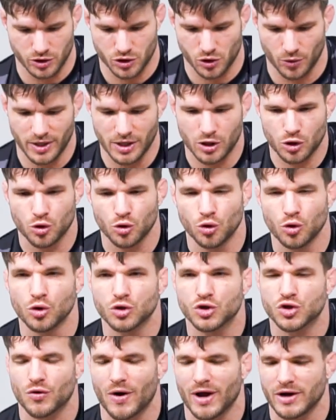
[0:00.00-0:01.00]
So he
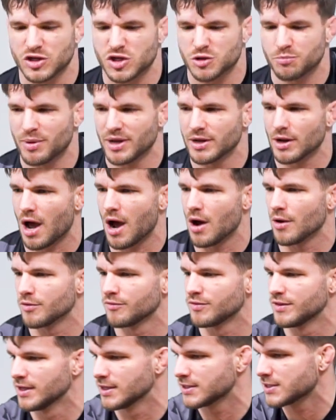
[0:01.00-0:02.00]
could try and spin out
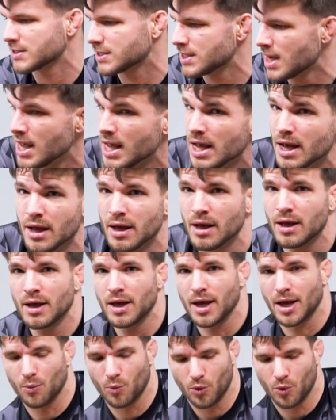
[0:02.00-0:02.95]
of this and